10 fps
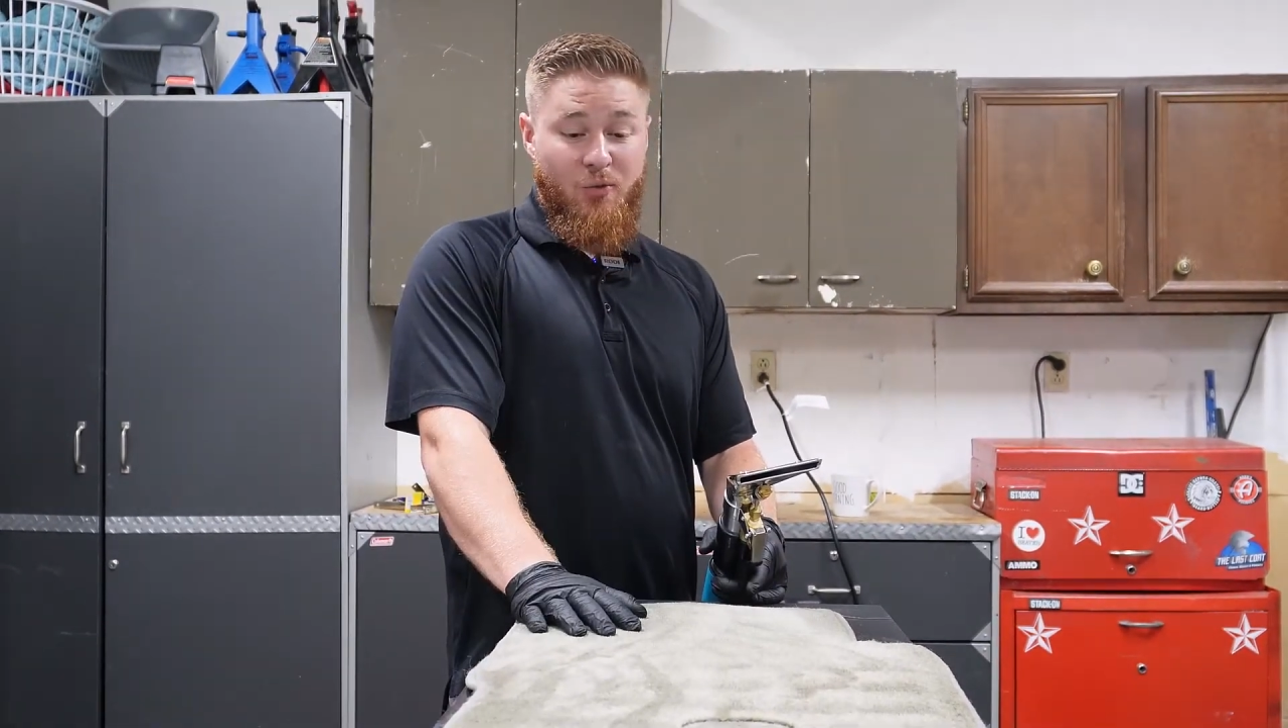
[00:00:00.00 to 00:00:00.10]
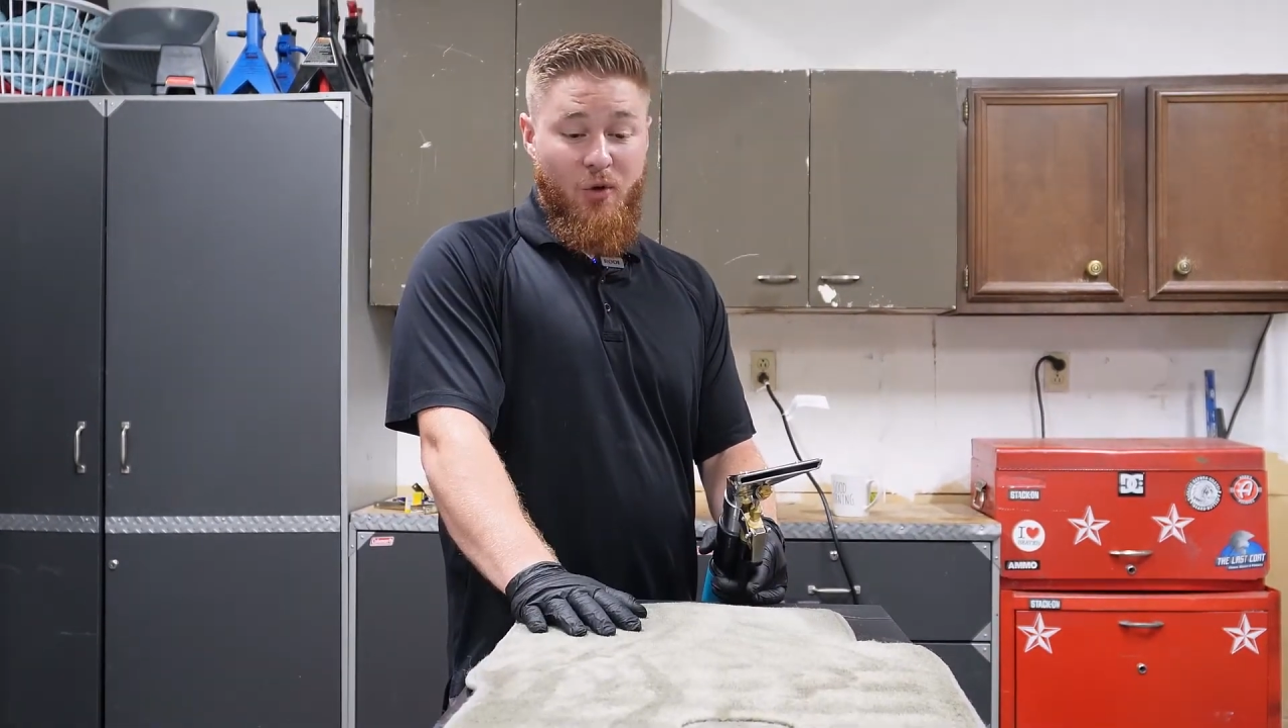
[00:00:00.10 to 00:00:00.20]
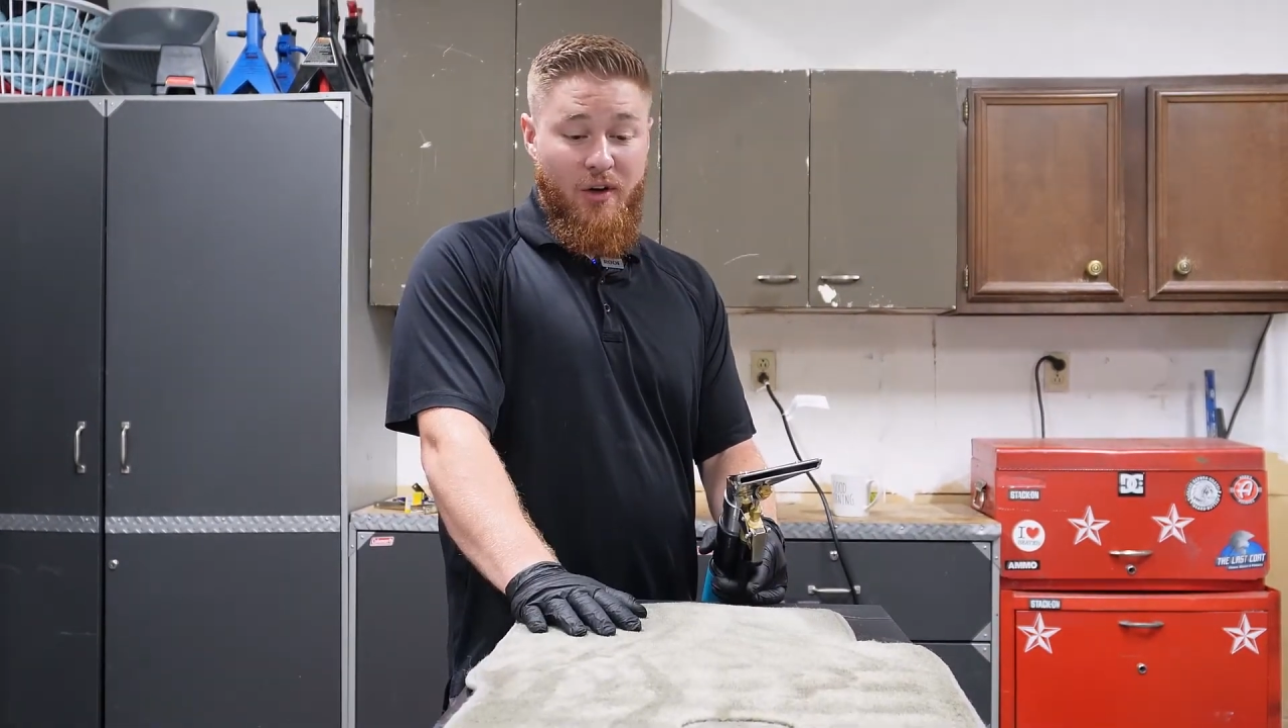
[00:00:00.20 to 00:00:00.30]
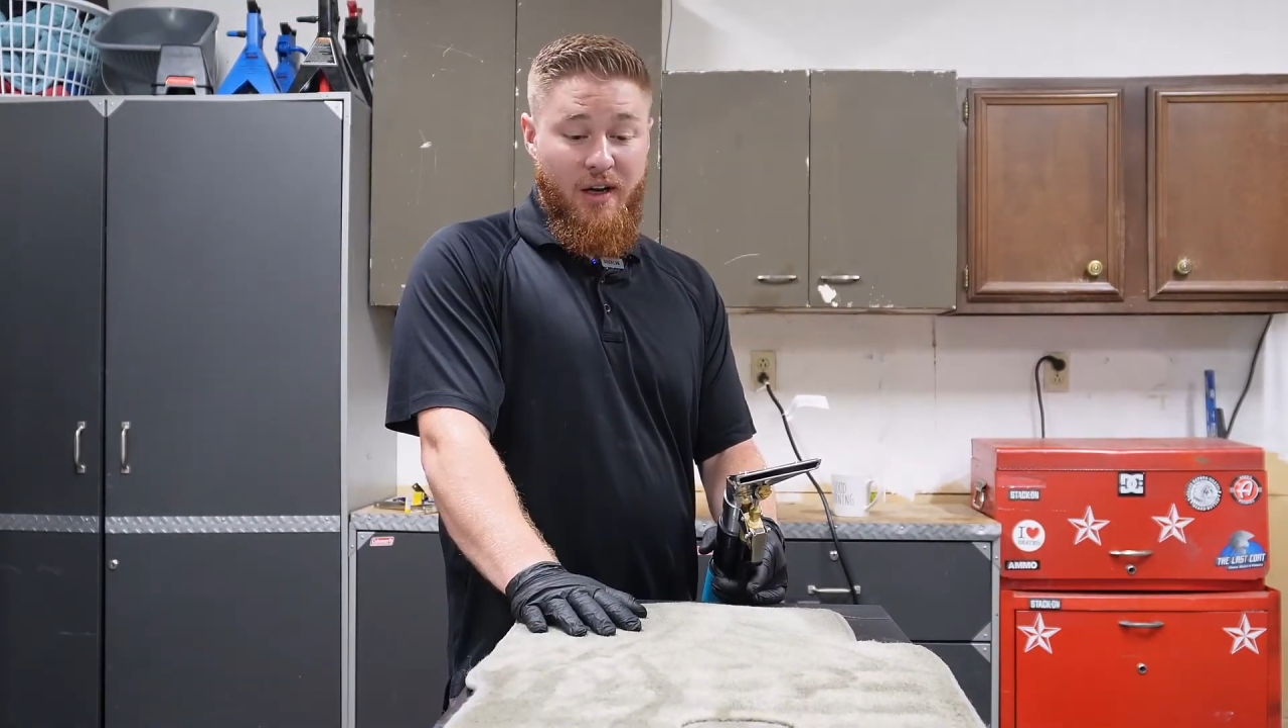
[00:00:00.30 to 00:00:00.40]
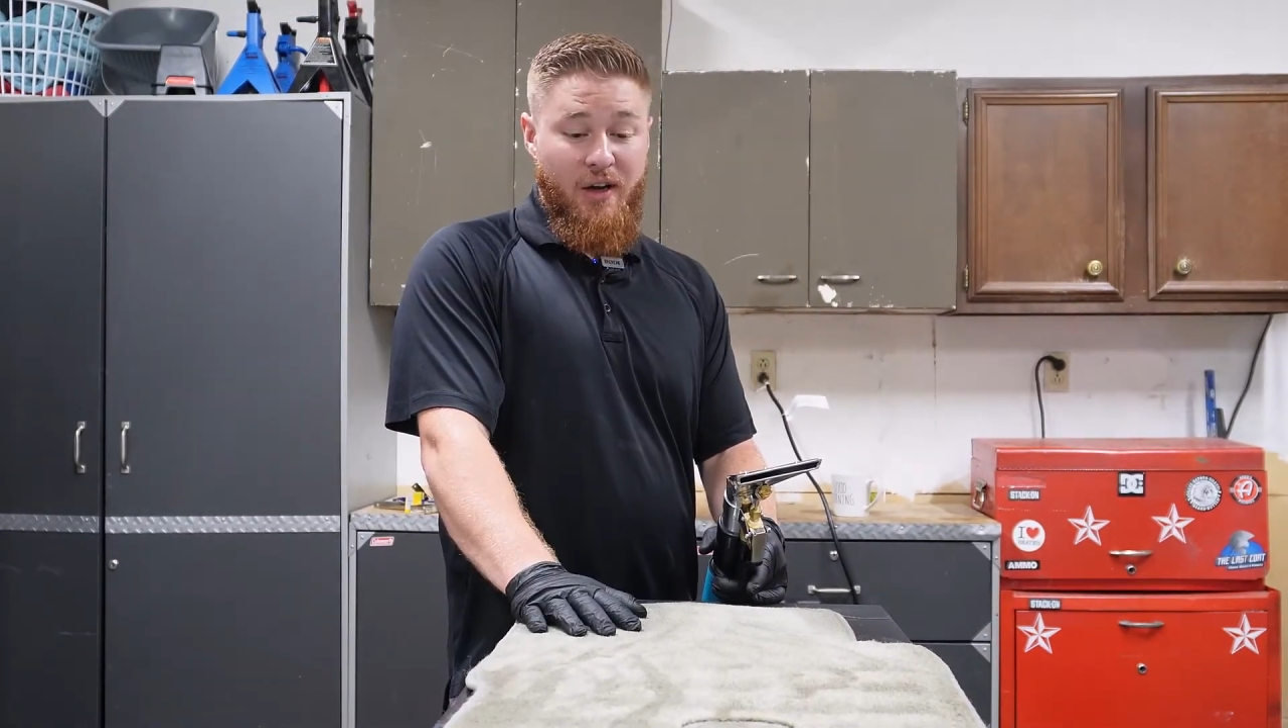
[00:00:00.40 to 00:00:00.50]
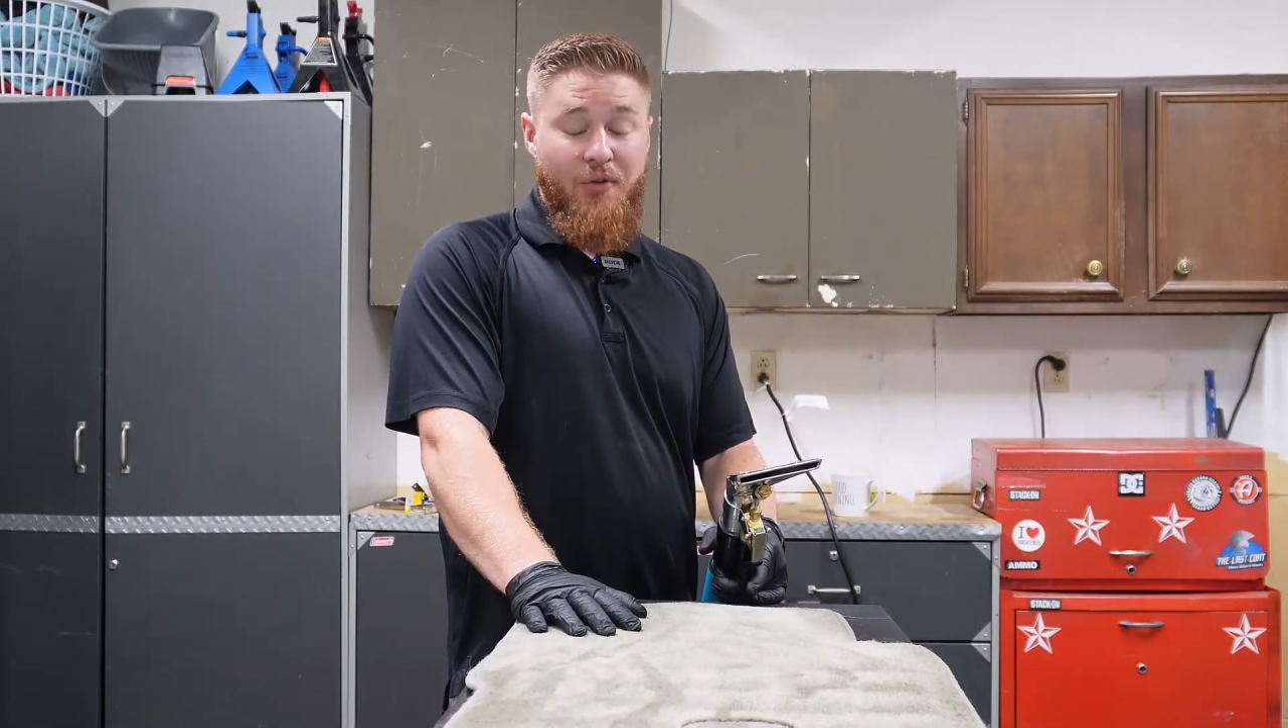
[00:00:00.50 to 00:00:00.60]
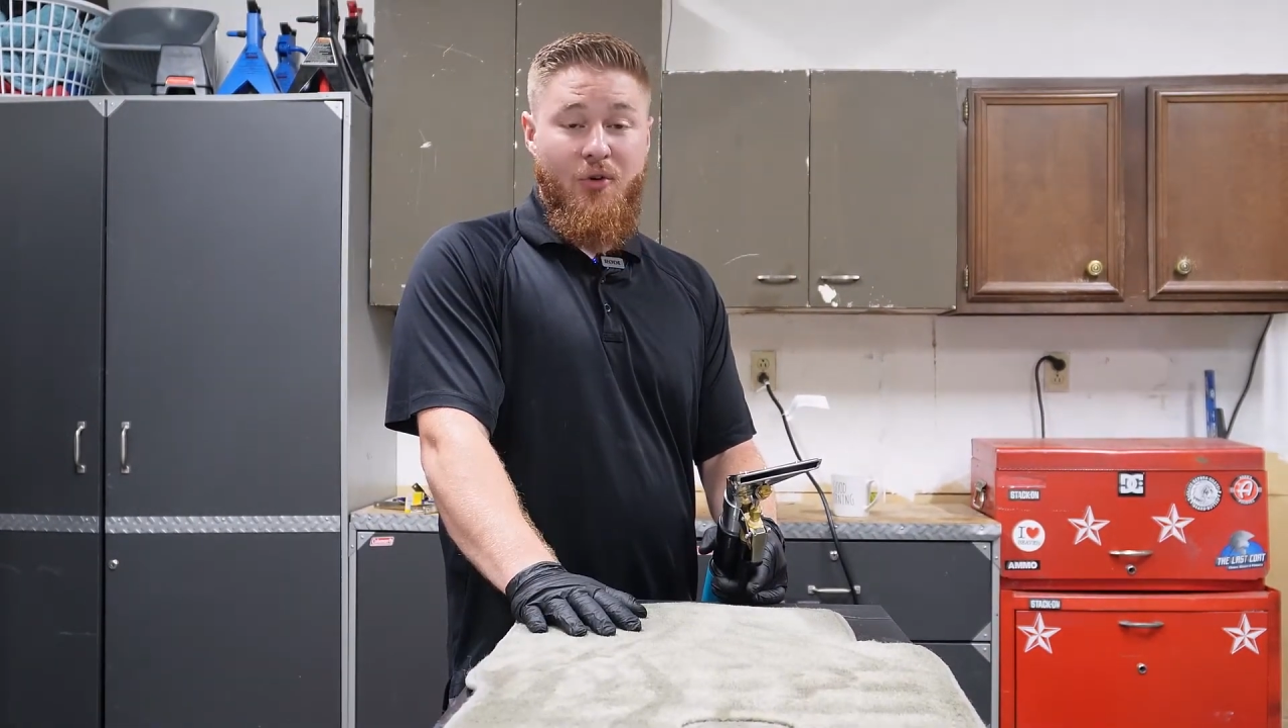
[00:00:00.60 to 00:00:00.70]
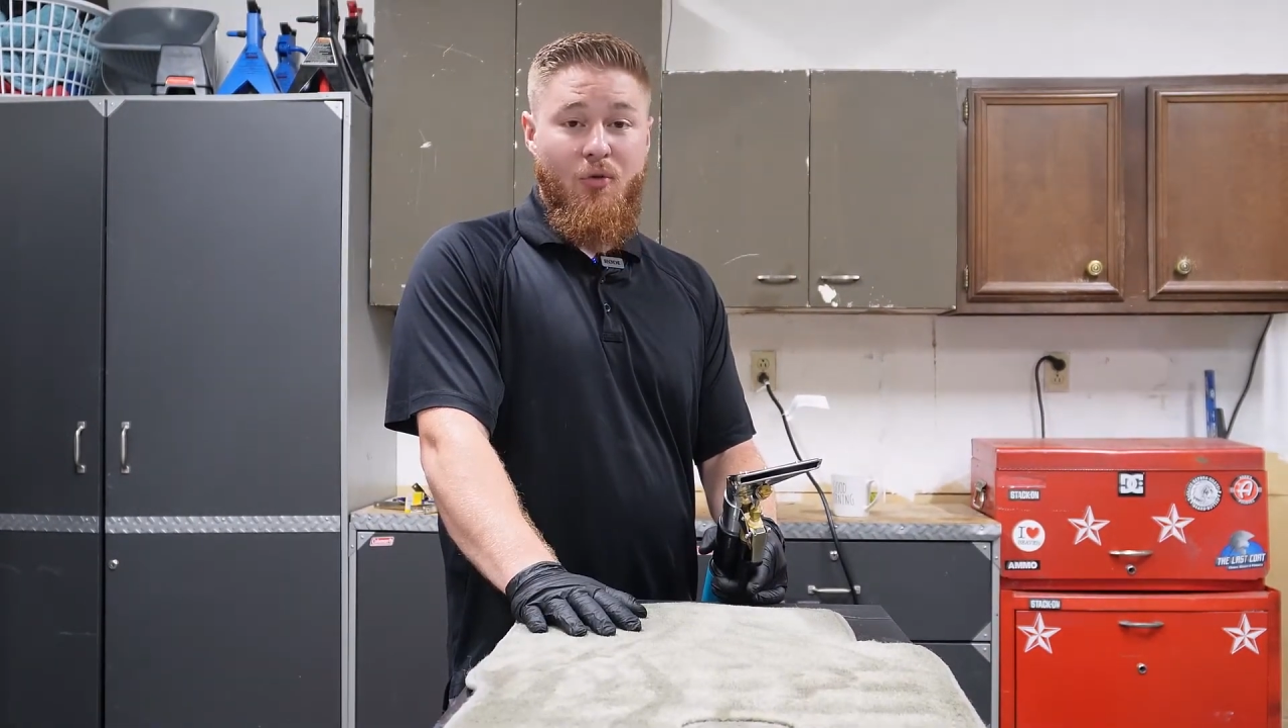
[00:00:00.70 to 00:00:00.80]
working